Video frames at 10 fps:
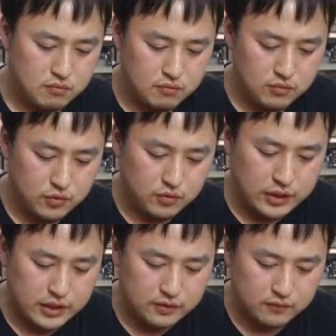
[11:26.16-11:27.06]
You
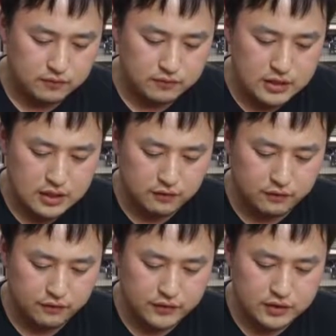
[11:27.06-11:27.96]
can now
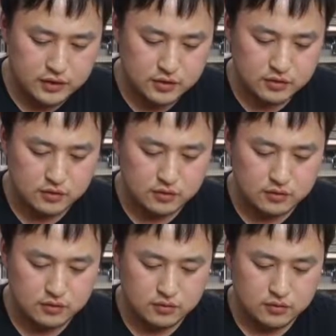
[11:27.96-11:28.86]
fit
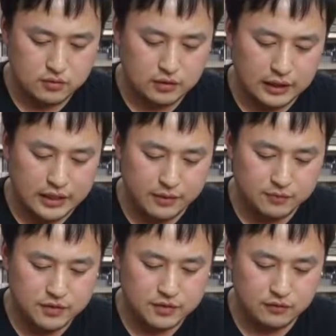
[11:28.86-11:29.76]

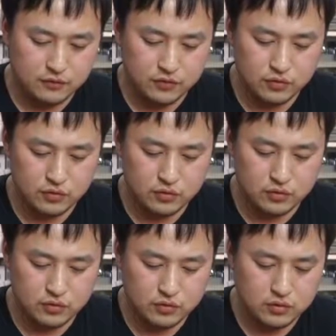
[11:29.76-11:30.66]
clamps for
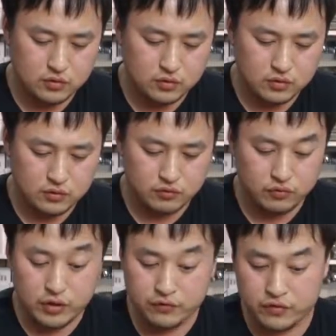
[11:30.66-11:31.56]
your
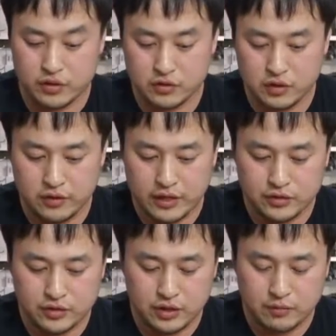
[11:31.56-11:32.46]
really fragile
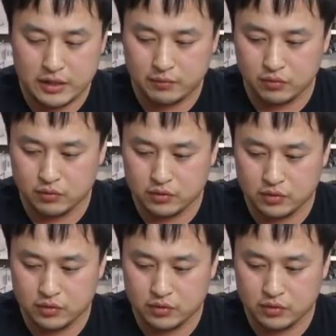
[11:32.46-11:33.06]
HDMI port,